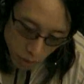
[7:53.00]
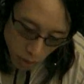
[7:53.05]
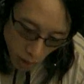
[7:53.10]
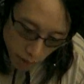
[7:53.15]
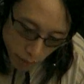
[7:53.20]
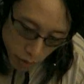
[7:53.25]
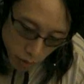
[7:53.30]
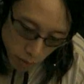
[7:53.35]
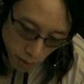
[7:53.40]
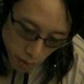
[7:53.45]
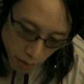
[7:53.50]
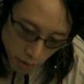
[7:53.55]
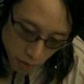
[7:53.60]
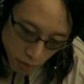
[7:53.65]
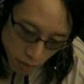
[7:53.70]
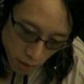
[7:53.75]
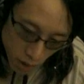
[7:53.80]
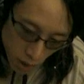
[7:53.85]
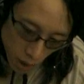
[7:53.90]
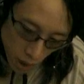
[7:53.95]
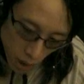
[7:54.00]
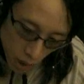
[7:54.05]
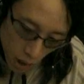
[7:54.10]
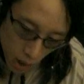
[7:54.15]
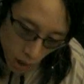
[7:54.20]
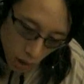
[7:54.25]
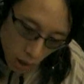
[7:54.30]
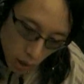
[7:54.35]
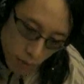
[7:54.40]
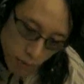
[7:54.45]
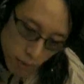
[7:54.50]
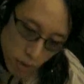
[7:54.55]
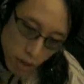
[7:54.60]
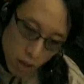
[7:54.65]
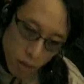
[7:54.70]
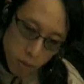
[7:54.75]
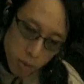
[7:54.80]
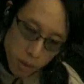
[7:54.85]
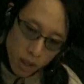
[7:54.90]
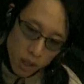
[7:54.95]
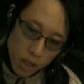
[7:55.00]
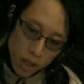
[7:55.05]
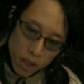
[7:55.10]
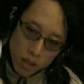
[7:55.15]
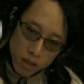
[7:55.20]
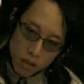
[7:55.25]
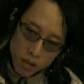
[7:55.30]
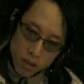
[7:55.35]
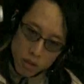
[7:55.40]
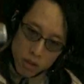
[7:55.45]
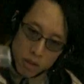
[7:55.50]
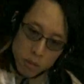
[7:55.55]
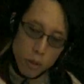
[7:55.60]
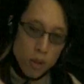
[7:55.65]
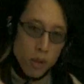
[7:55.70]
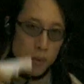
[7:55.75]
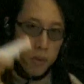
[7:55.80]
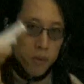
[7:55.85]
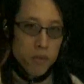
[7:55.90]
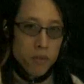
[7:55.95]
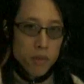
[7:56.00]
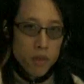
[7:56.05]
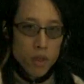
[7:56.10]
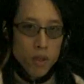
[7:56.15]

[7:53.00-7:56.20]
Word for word: drives your muscles and gives you the ability to to move